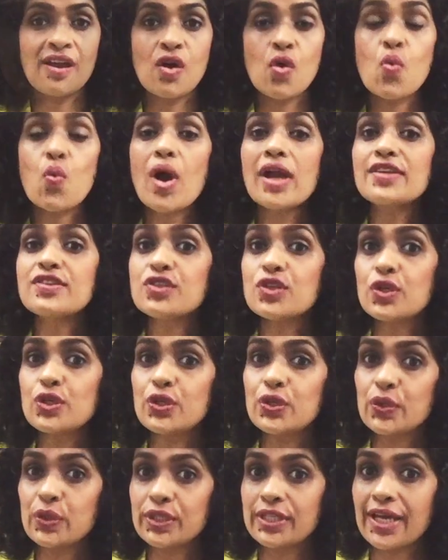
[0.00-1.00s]
Once you
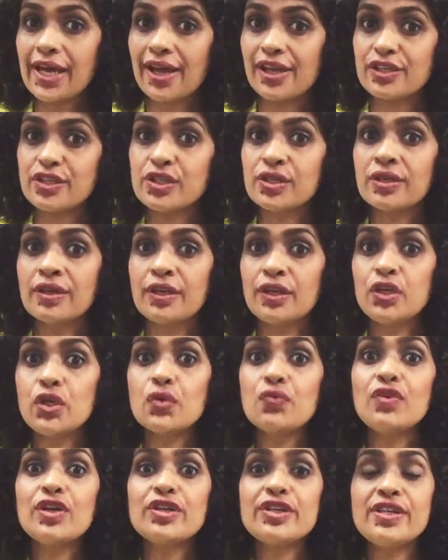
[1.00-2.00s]
do that, you
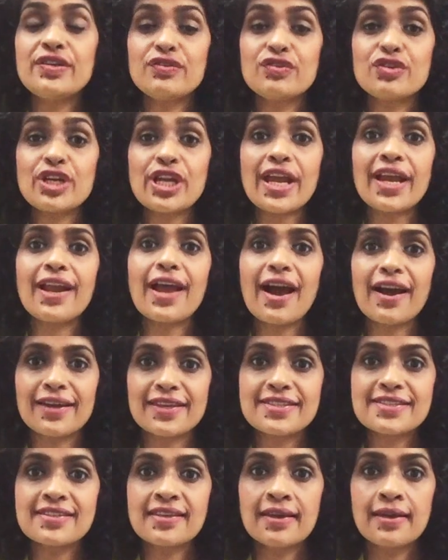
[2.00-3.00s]
will
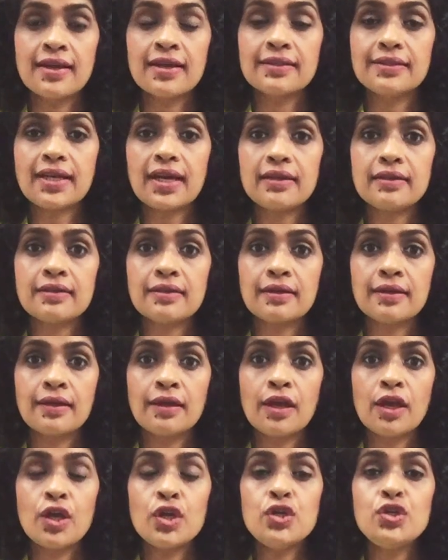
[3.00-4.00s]
realize that
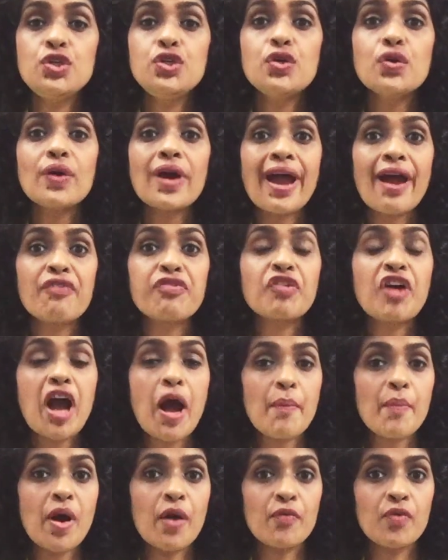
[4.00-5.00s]
you have
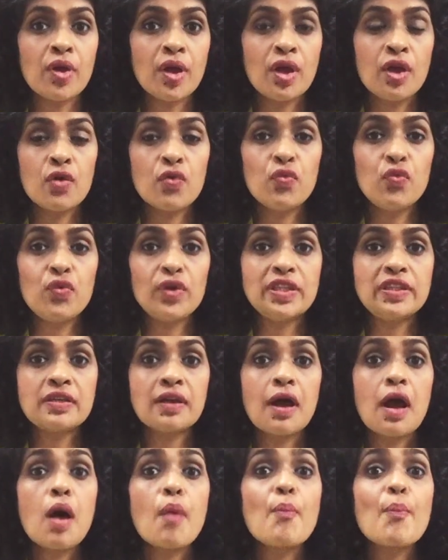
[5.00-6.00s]
come up with
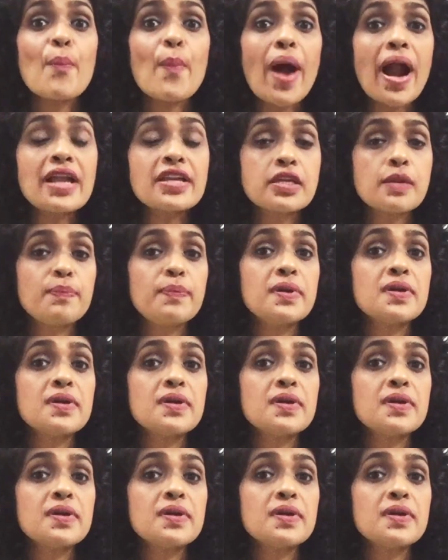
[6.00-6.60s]
multiple